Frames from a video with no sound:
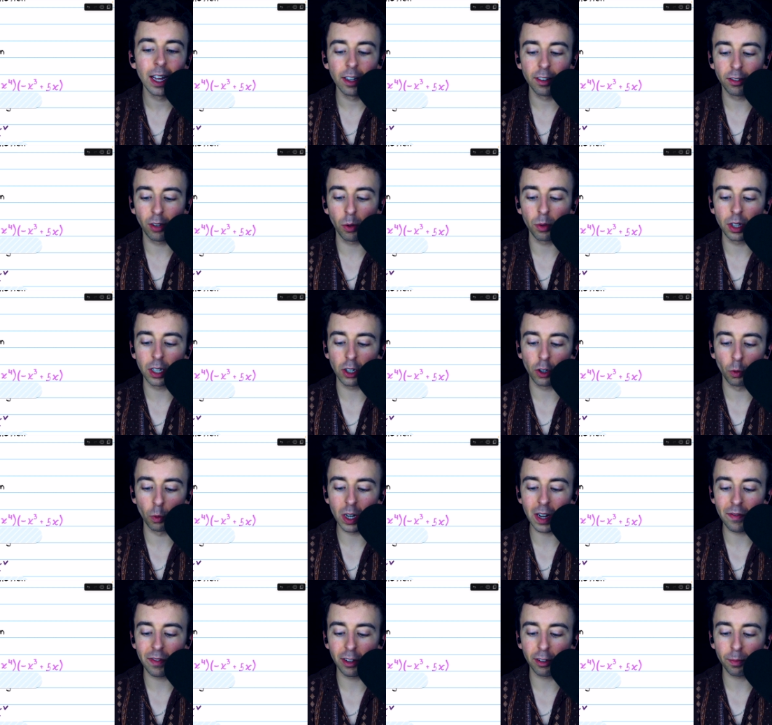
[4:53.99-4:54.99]
So the
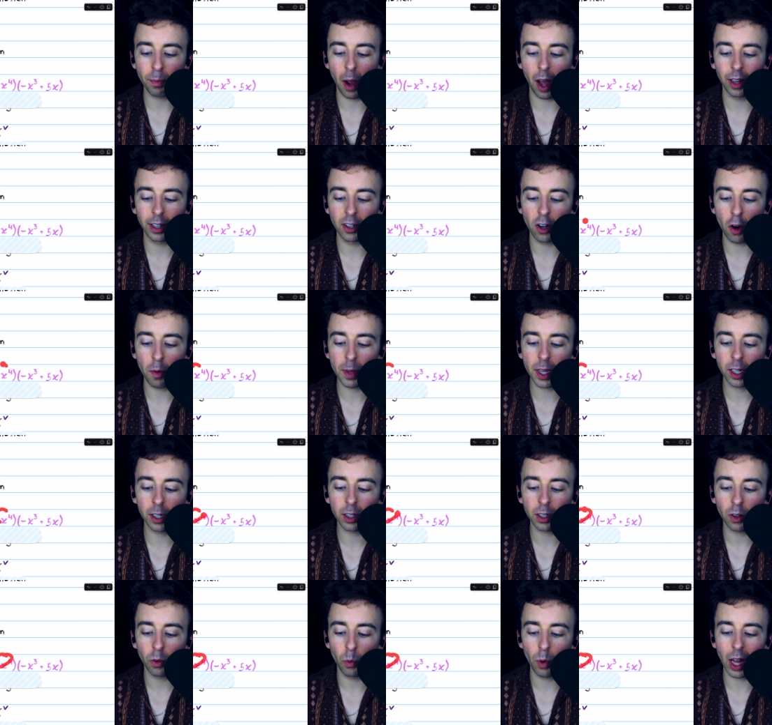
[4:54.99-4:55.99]
degree of this
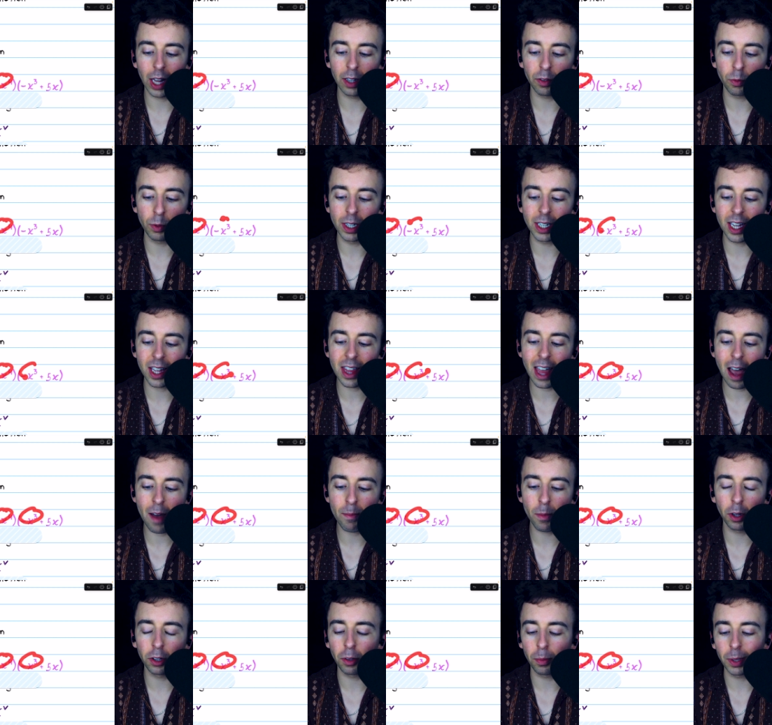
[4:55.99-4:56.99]
polynomial, well, if we did
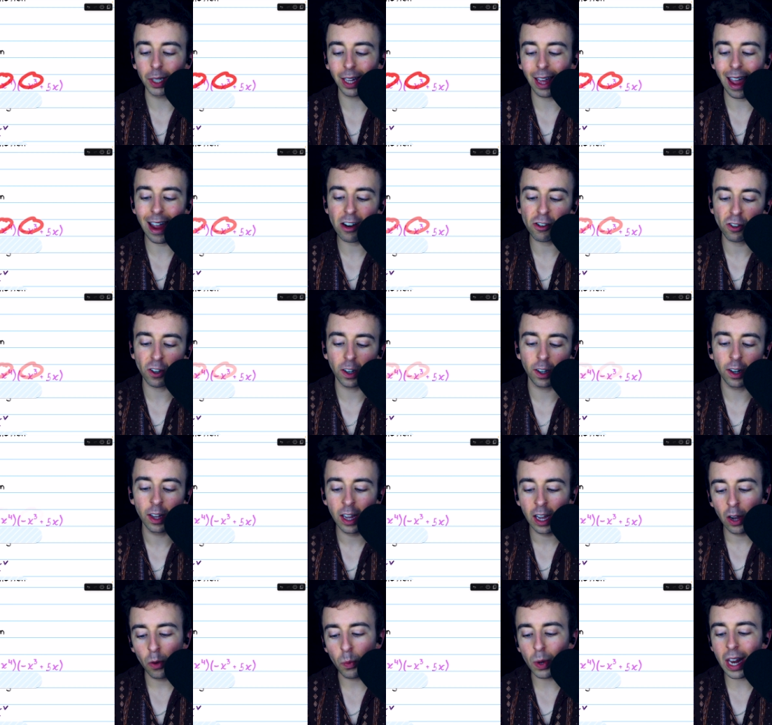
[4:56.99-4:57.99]
that multiplication,
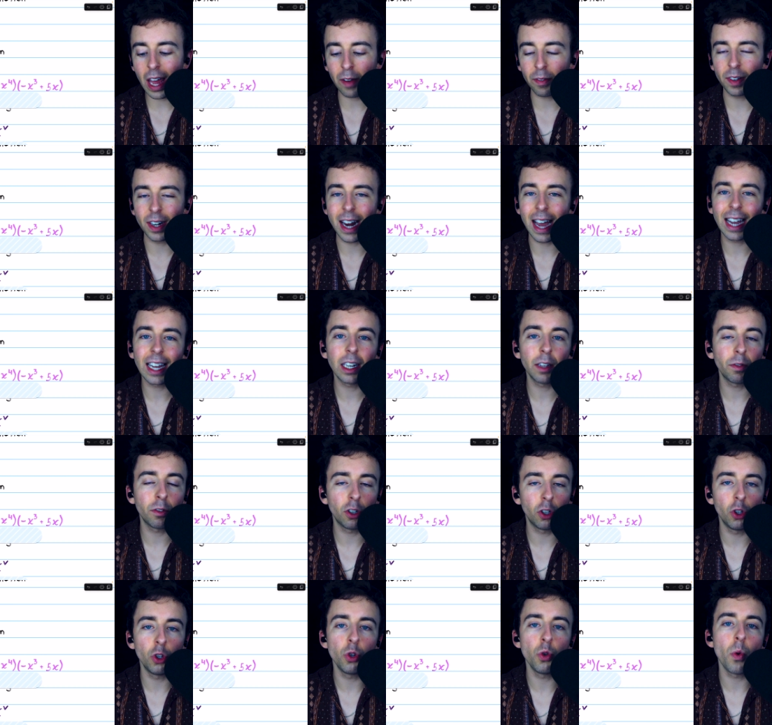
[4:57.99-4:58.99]
we'd have negative
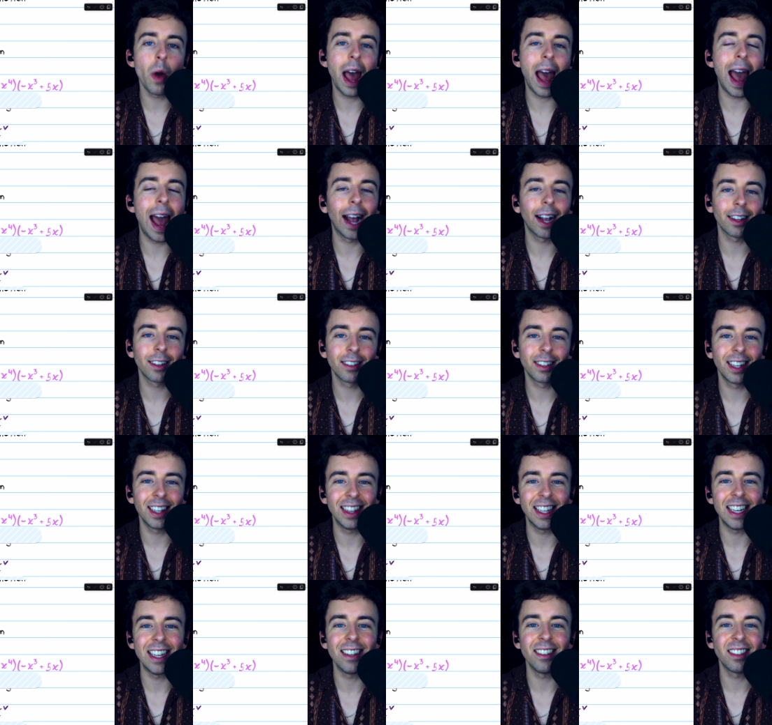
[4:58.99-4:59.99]
2x to
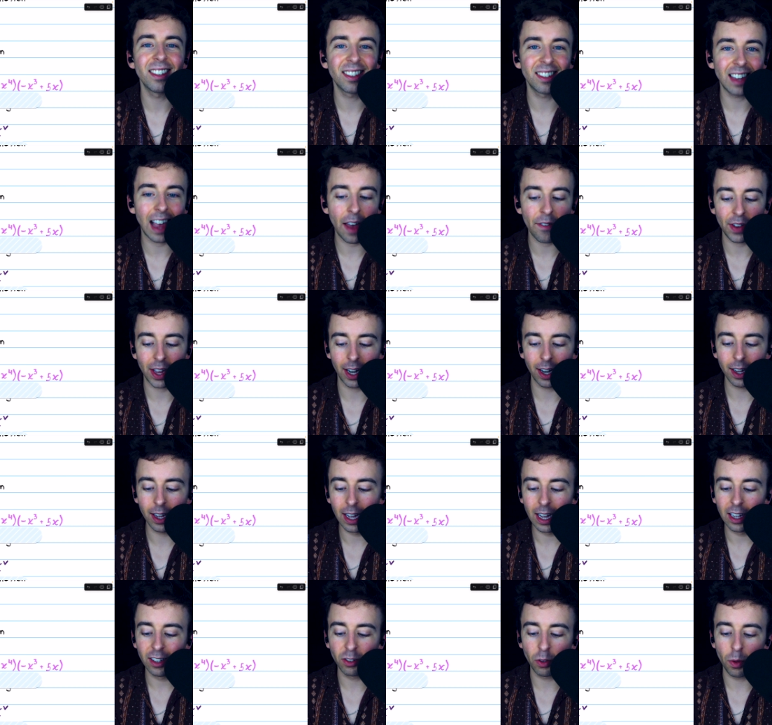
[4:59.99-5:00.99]
the 7.
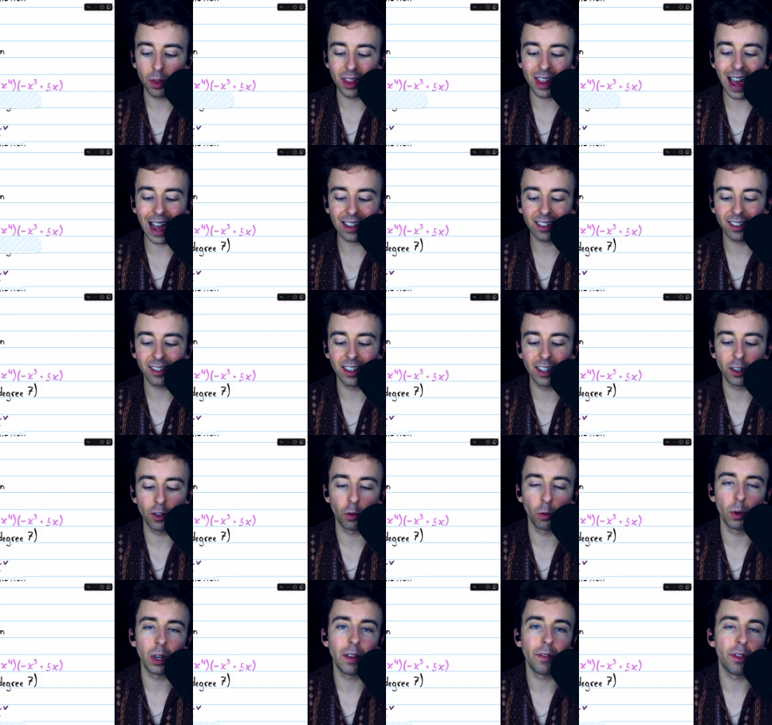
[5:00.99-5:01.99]
So that's the
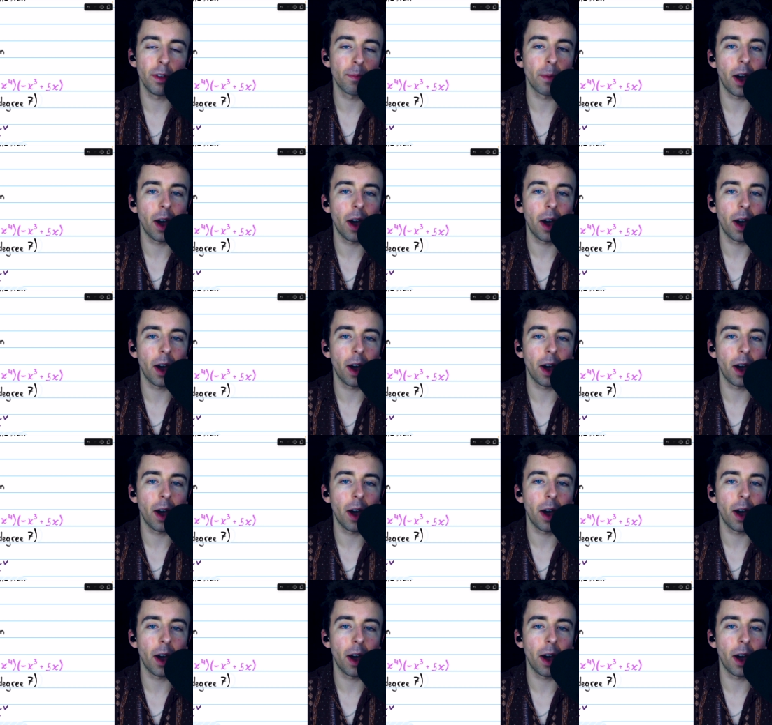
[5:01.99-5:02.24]
degree of the